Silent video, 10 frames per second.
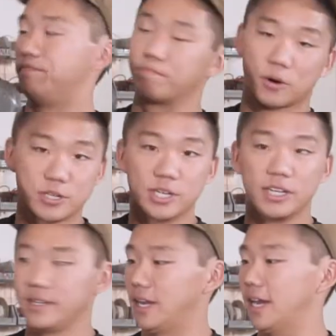
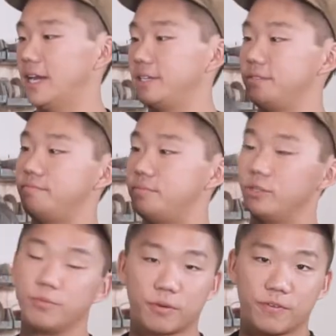Personally, I
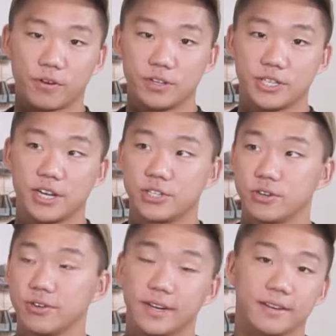do prefer the
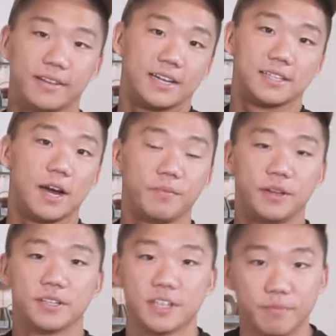Chester, and that's not
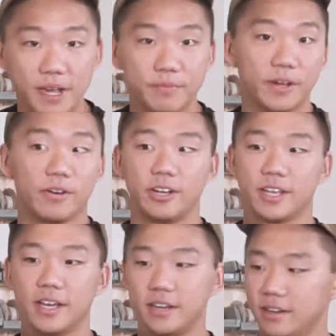because they paid me or
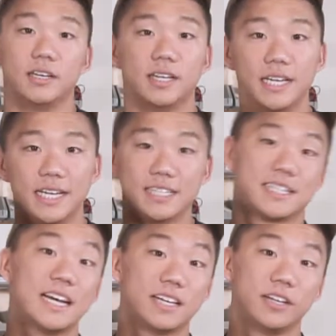anything.
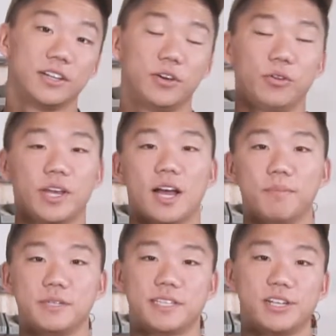Instead, the only
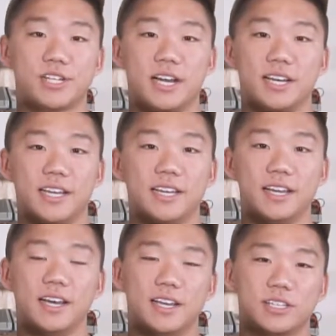compensation I get
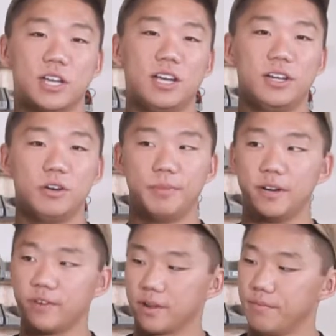is a little bit
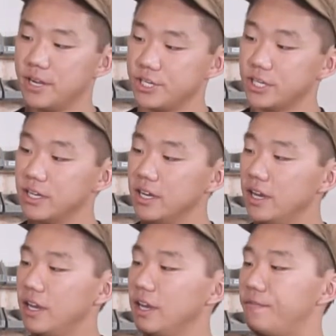of a commission
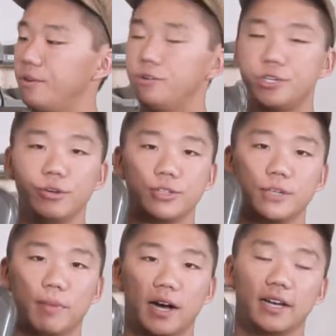if you choose to
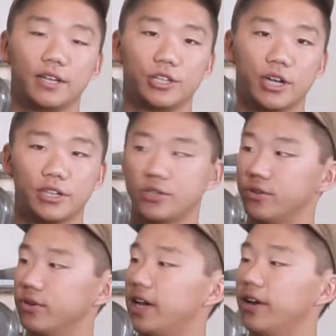buy a
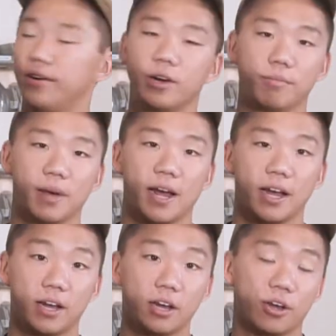Chester carry-on
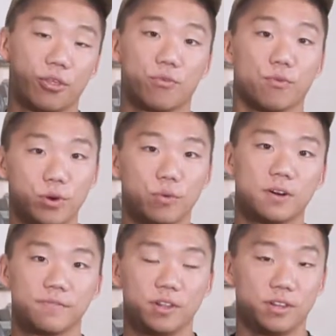bag through
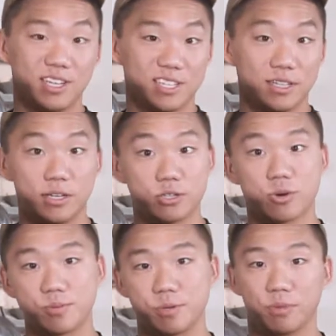one of the links in the
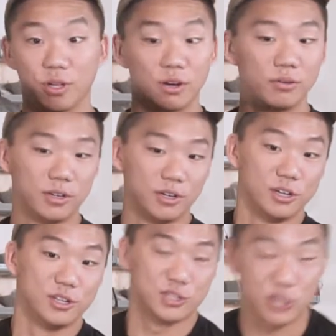description below.
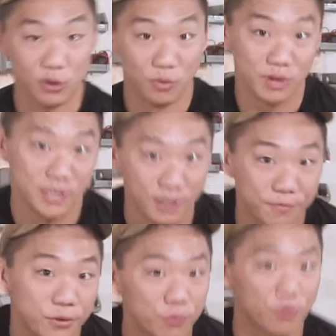So,
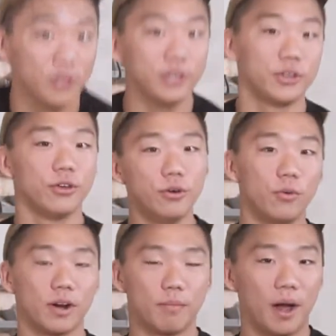if you really do
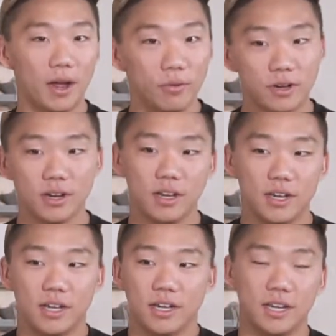want to buy one,
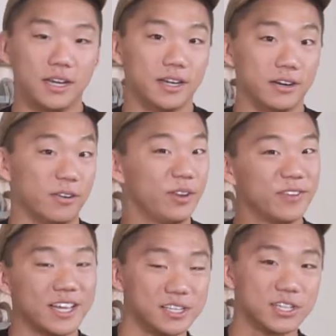and are
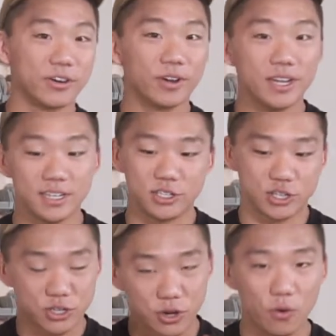even considering it,
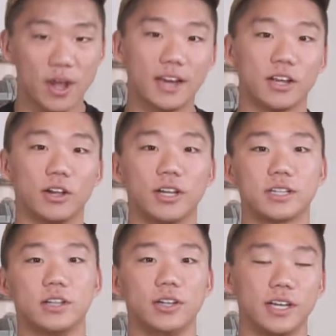just go ahead and
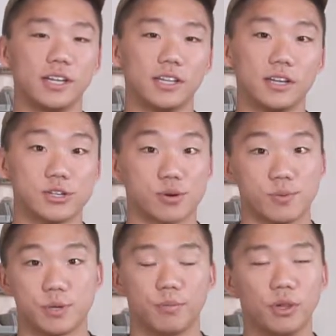click the link in the
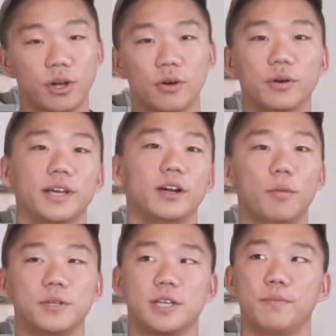description below. It
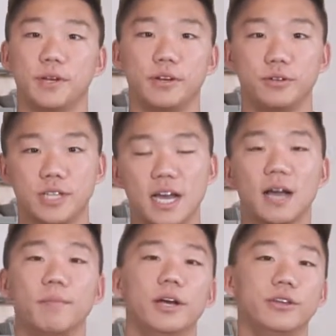opens up in a new
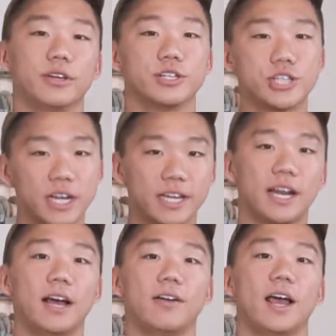tab. You can check it
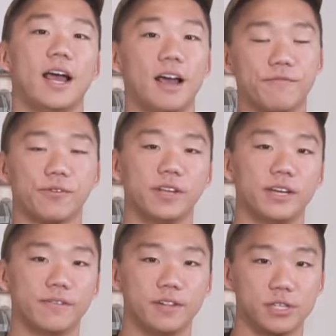out after the
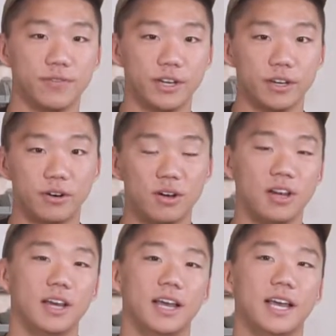end of this video.
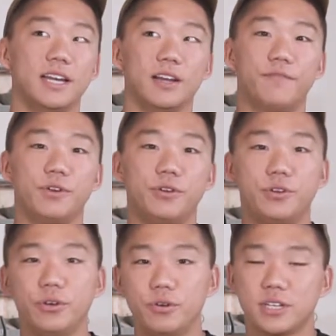And if you
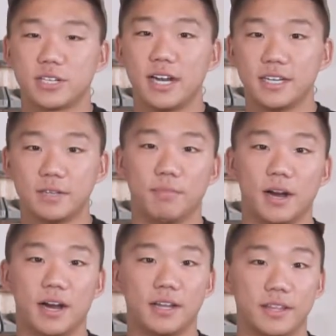do decide to
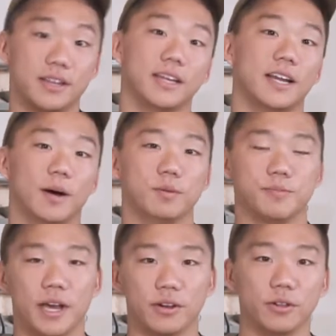buy, then it helps
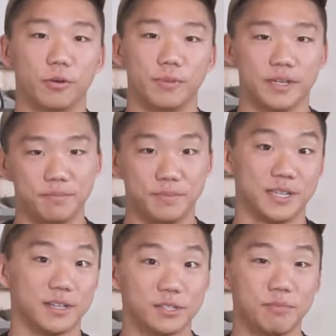me out a little bit
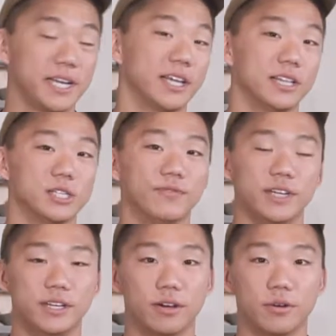because making this
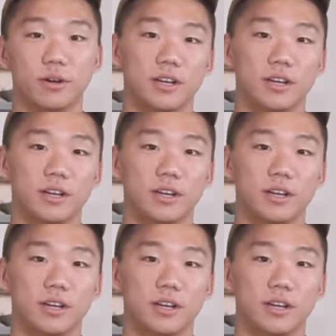video